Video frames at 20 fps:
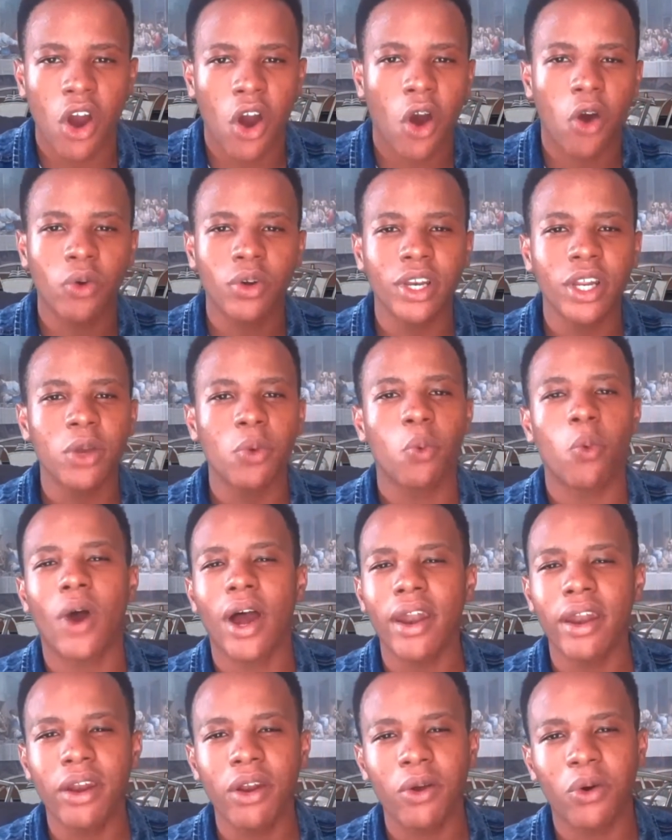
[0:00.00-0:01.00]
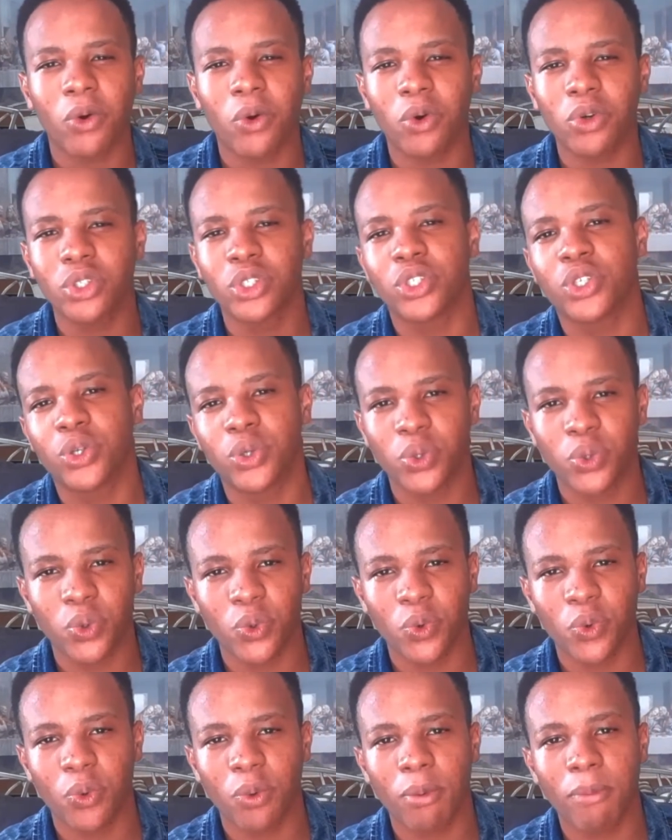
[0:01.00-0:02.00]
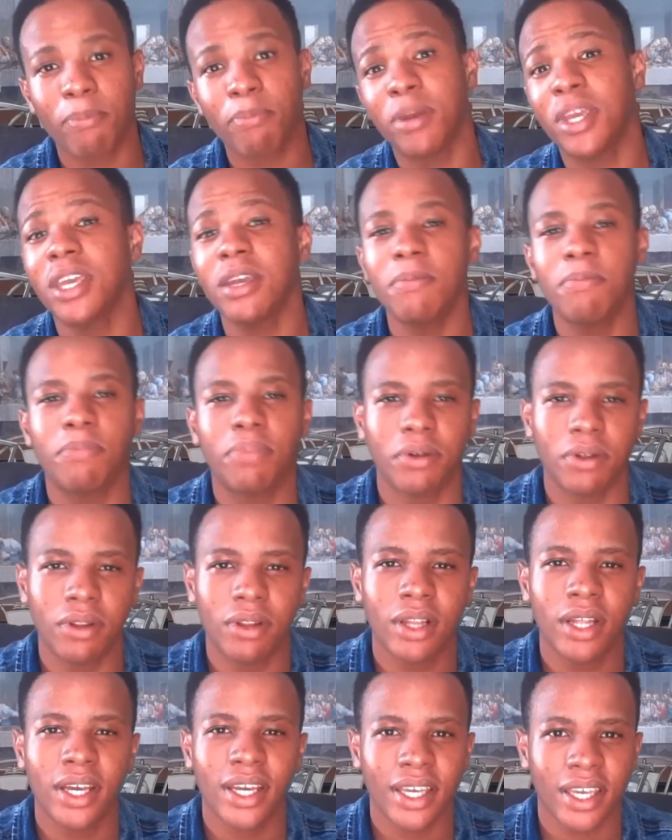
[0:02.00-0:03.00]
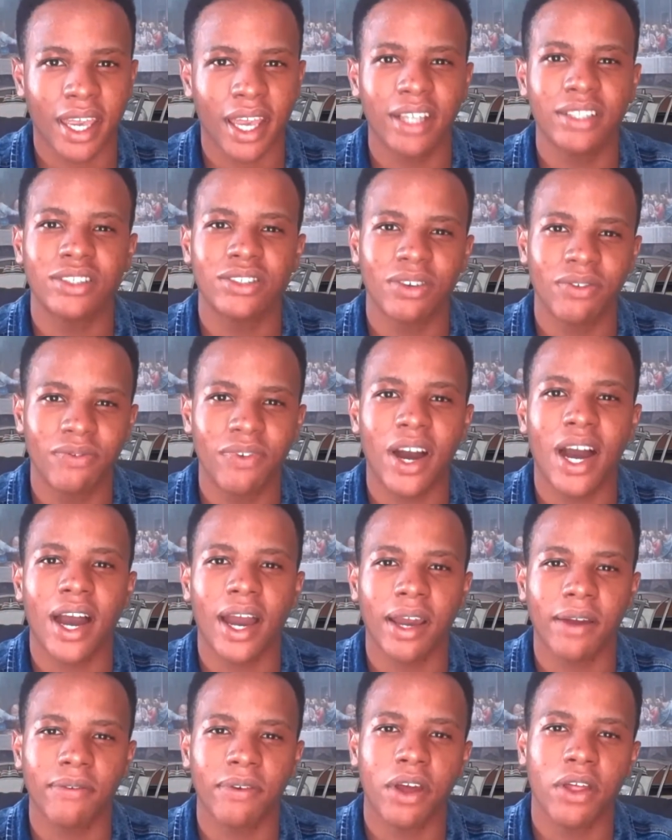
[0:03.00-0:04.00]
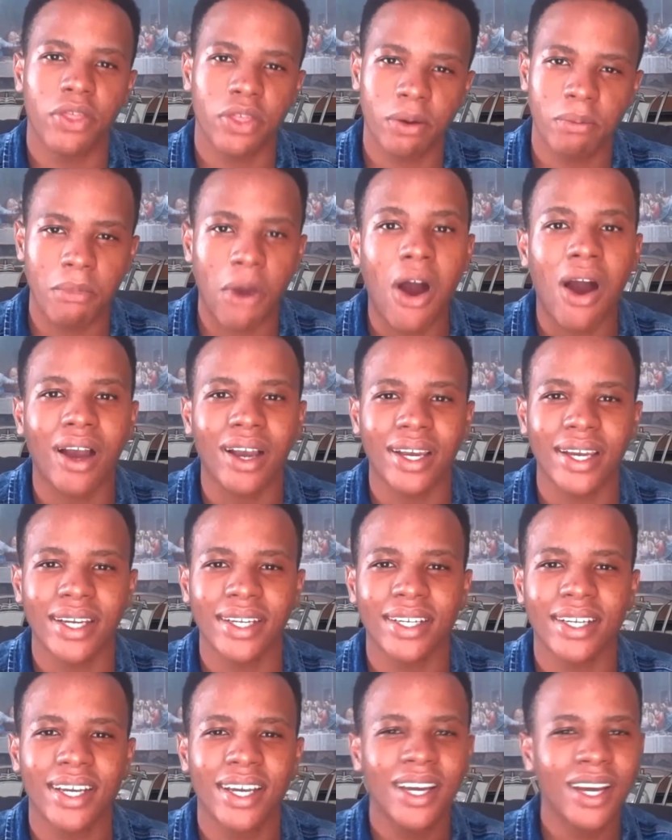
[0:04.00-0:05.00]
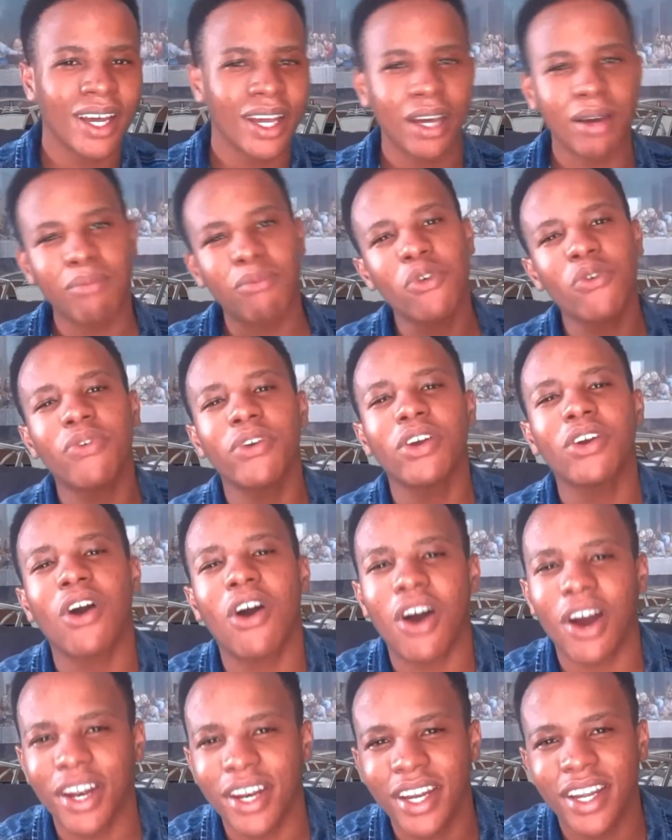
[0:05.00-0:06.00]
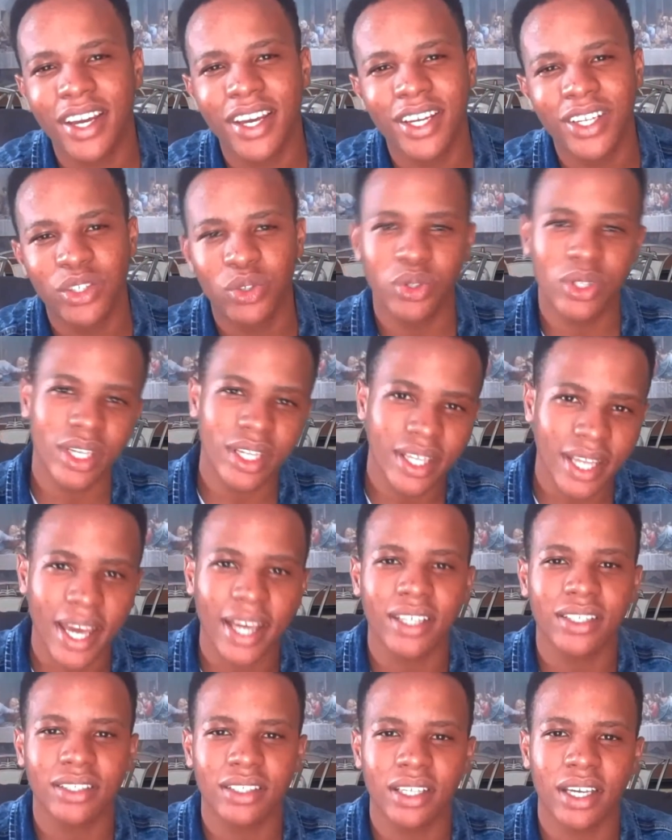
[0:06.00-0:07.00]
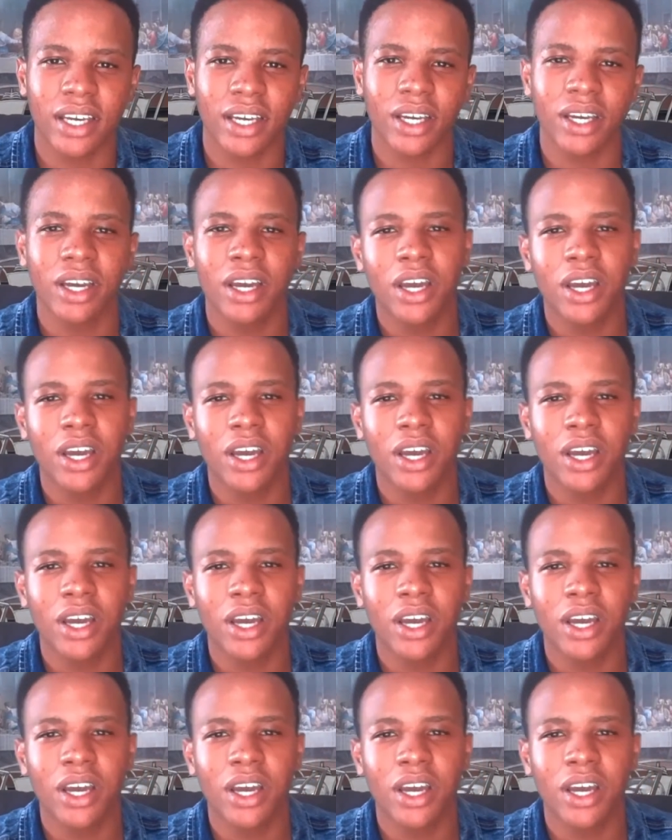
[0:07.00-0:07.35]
only 1 or 2 people can survive in the market. Moving on to the next thing,